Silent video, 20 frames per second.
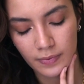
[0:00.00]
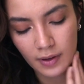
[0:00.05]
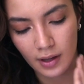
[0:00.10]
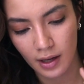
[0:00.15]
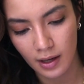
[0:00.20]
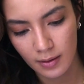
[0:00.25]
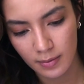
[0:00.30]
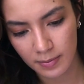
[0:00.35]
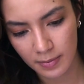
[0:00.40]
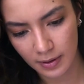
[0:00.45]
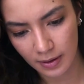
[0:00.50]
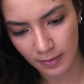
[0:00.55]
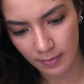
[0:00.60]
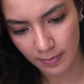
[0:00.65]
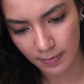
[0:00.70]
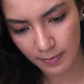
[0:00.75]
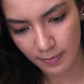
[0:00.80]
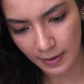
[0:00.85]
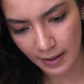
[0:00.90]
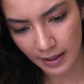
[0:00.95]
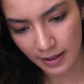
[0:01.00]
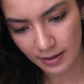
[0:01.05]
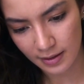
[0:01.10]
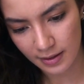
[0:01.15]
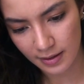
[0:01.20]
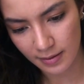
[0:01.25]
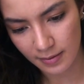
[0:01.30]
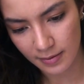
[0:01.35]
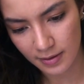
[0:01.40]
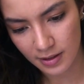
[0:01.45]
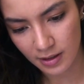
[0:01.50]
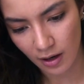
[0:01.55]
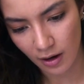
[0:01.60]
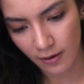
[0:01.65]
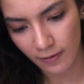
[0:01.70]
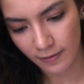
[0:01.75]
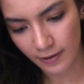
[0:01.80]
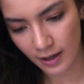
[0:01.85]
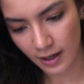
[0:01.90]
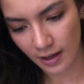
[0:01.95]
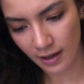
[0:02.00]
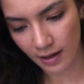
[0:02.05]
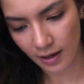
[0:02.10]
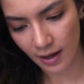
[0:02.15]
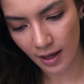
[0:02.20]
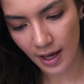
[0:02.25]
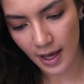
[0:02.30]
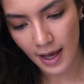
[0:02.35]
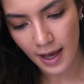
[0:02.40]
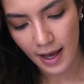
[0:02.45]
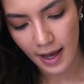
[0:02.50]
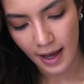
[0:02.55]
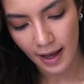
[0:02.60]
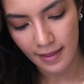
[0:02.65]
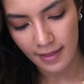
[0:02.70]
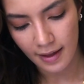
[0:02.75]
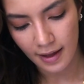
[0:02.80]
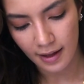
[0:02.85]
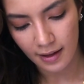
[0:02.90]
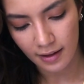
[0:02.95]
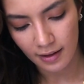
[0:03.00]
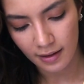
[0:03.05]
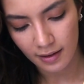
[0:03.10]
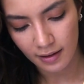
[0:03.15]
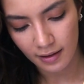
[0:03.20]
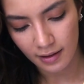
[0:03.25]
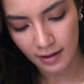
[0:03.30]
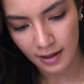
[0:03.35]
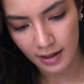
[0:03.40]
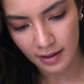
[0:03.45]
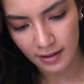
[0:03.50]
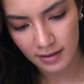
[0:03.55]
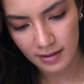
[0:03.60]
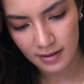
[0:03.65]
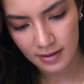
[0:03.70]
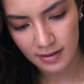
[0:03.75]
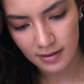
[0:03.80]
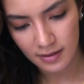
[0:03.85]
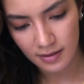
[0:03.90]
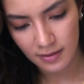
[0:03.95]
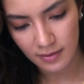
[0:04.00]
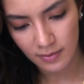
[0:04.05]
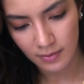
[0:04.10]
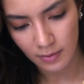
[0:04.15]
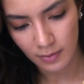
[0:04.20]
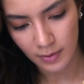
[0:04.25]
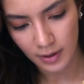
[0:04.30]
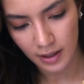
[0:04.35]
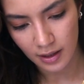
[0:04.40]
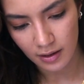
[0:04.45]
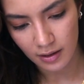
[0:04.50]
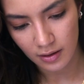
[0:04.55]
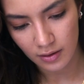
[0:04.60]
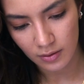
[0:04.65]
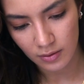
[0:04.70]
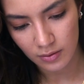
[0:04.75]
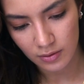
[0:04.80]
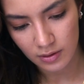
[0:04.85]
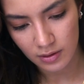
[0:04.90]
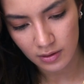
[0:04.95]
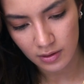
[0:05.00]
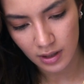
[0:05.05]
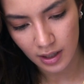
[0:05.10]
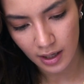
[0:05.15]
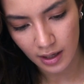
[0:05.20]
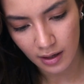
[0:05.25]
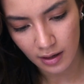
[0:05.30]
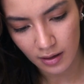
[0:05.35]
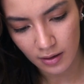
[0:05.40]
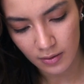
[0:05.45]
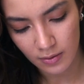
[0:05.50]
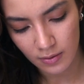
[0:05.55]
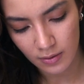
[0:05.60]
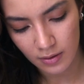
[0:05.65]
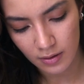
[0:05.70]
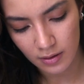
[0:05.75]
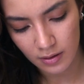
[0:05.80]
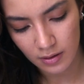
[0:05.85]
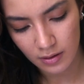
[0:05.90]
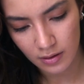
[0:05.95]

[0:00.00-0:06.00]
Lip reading: up a bit to soften it, and then Lux, we want to go down.